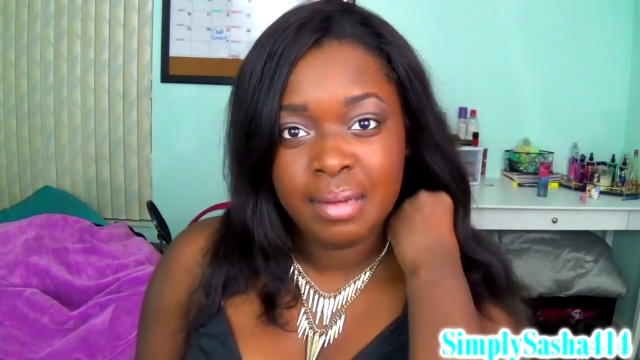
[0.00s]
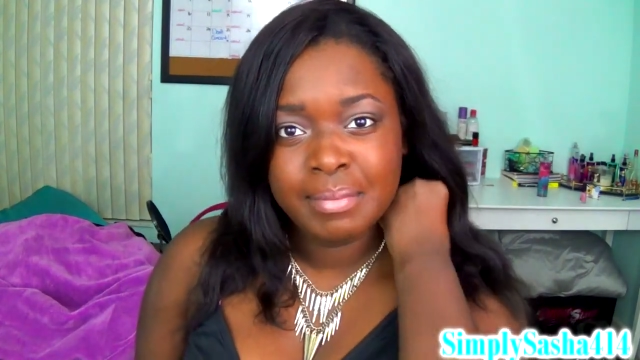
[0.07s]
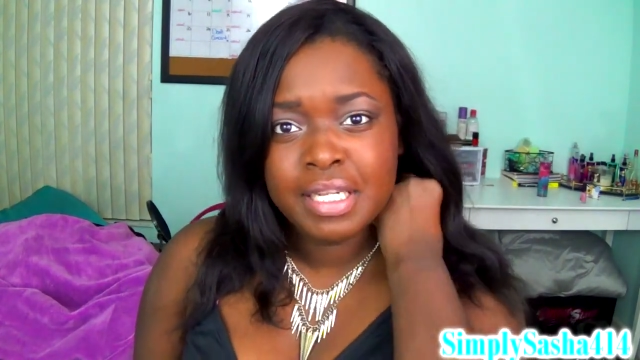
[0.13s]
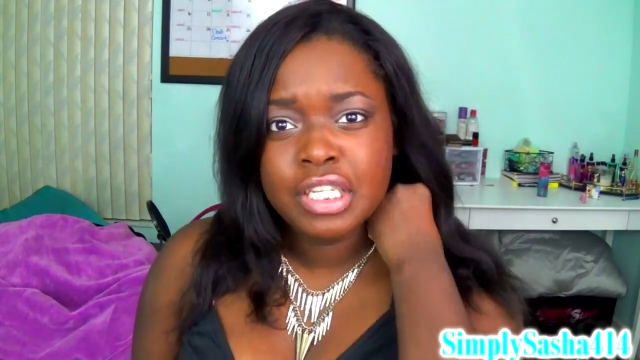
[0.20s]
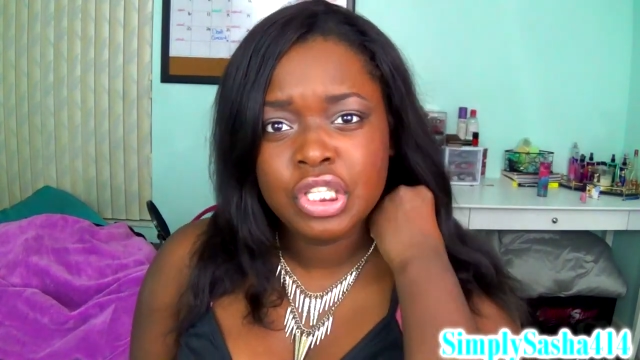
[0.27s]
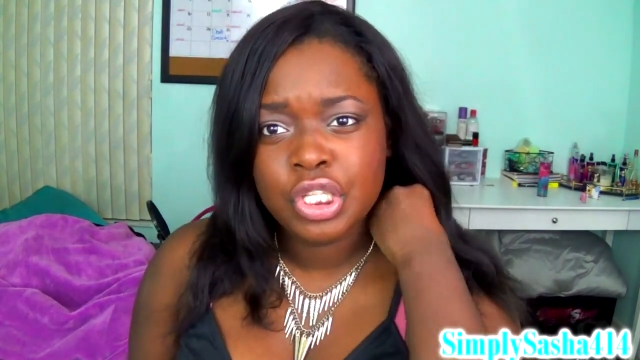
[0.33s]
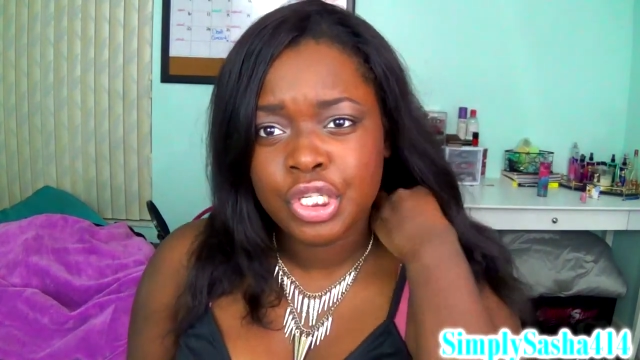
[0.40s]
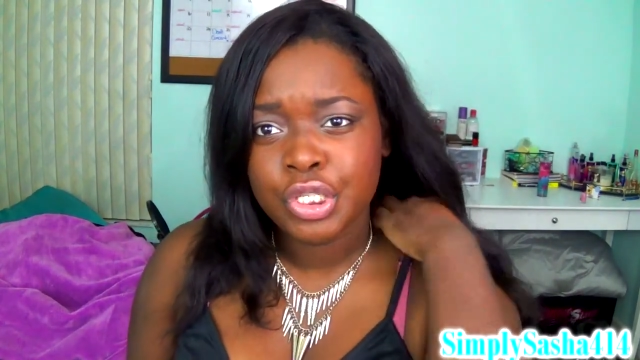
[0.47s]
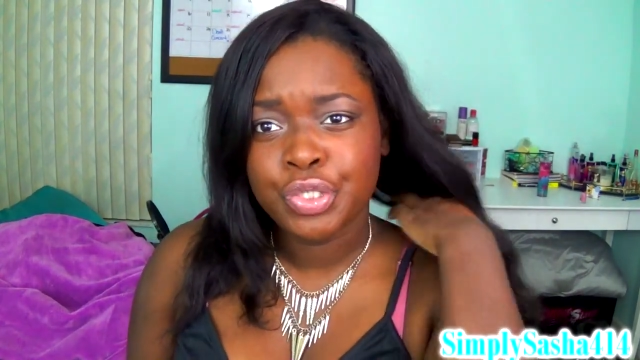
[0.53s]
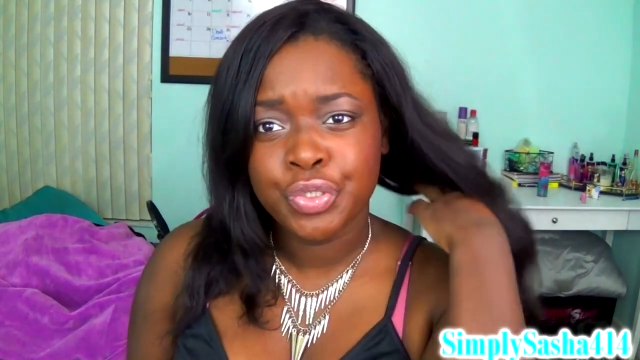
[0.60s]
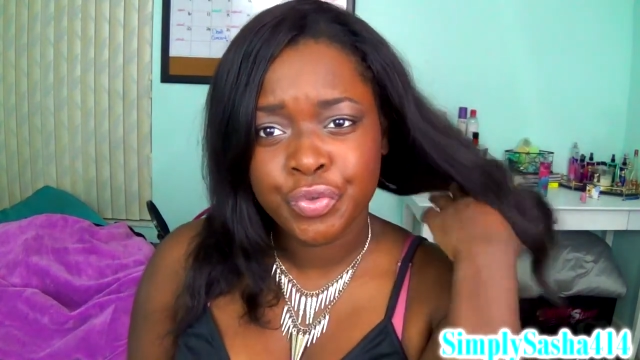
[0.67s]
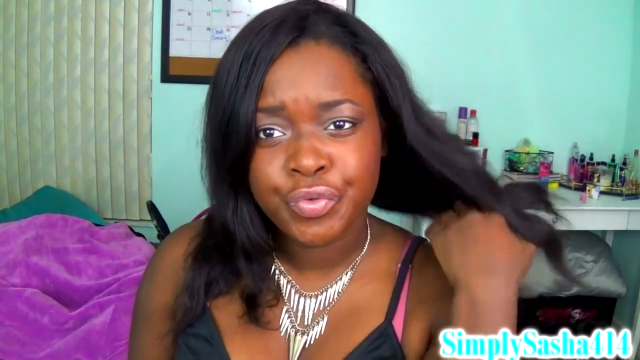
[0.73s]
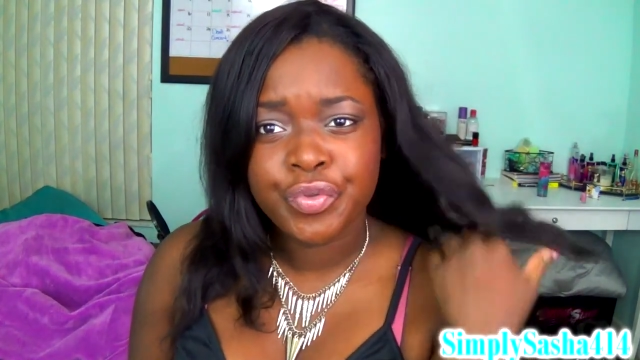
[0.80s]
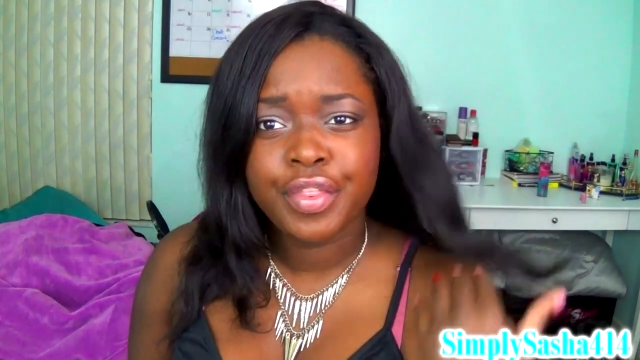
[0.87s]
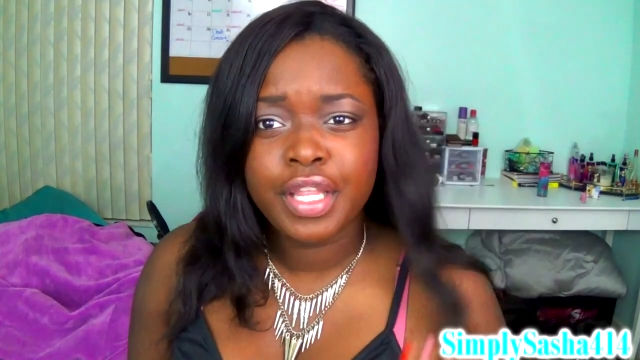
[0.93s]
into the
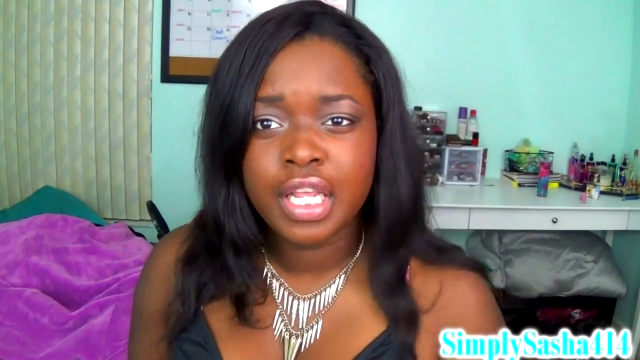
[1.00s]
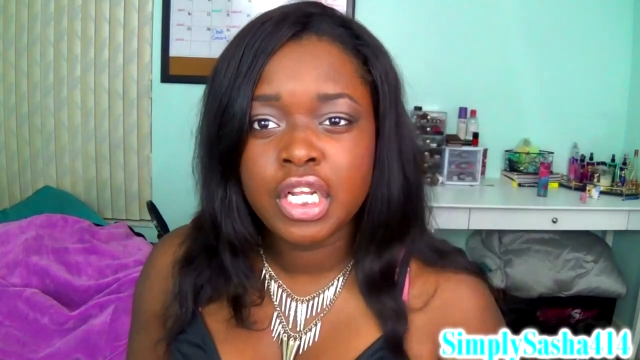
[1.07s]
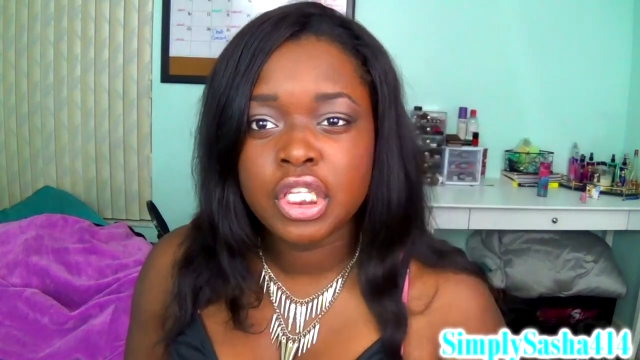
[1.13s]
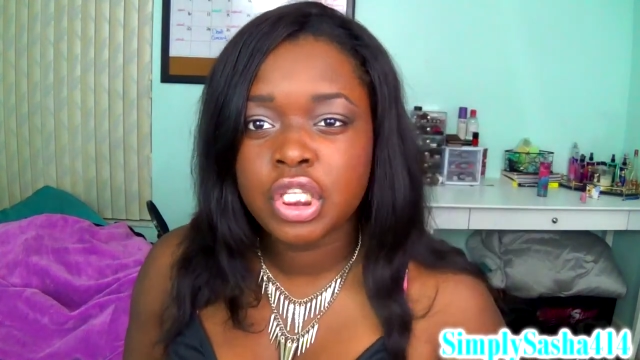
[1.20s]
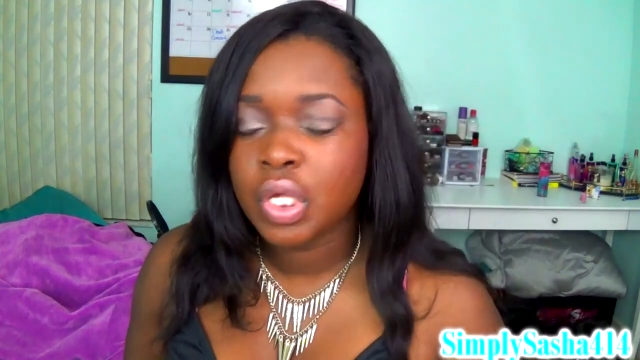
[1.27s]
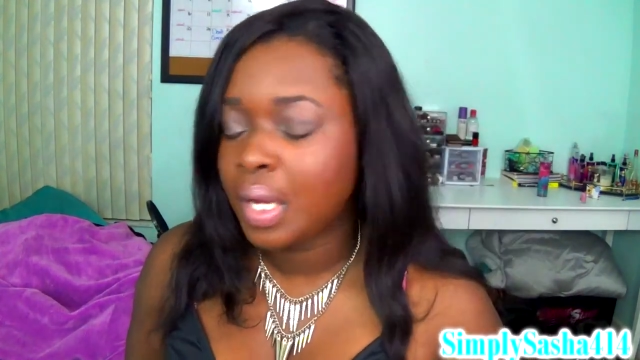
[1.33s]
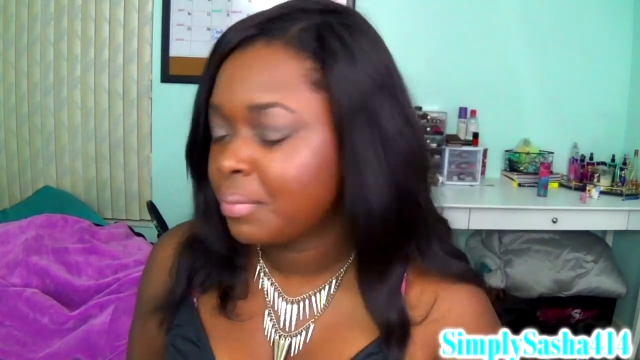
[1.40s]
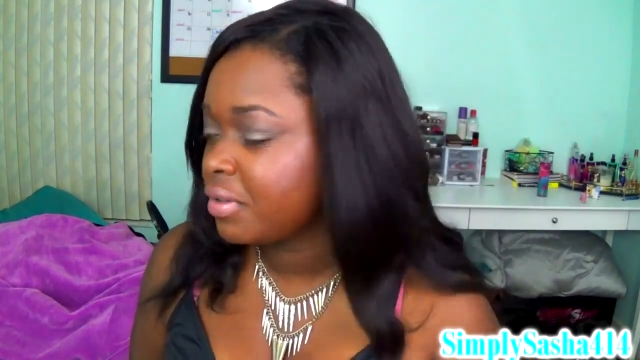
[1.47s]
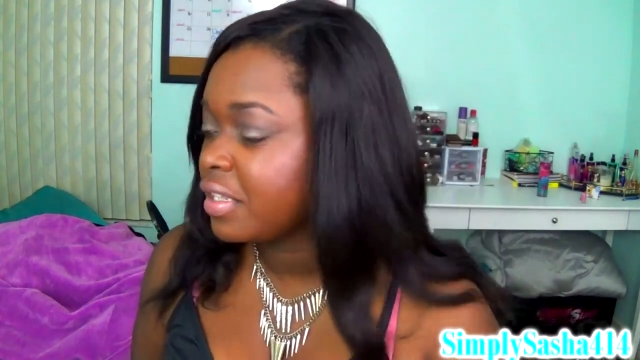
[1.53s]
groove thing. So I'm